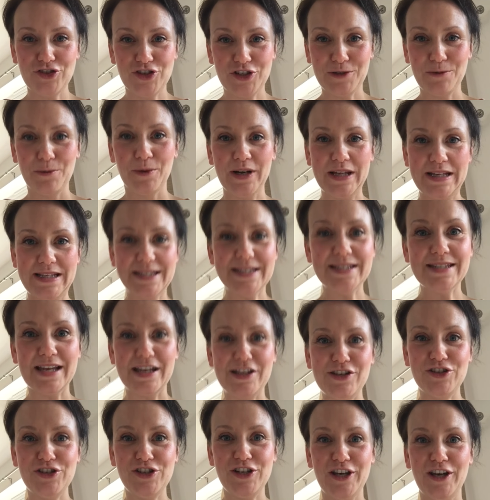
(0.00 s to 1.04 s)
Just wanted to
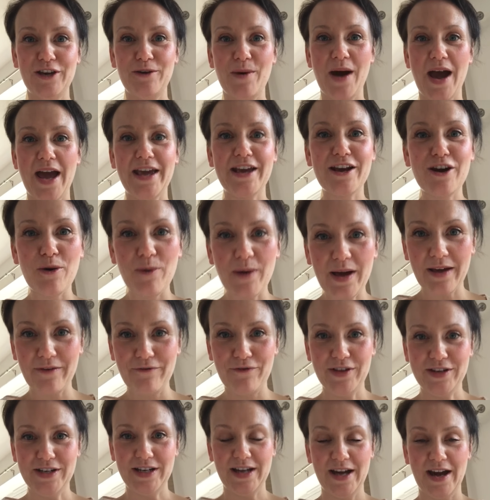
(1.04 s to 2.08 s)
send you a quick
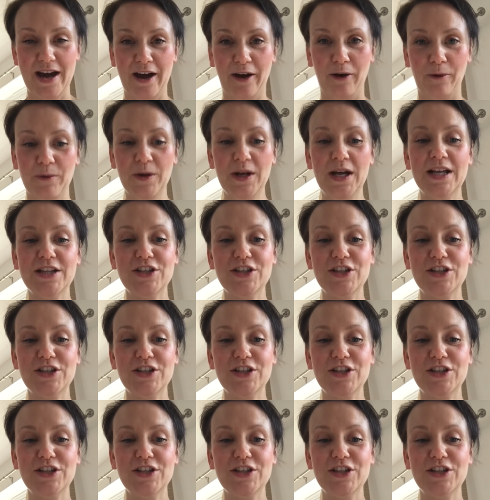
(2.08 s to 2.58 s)
video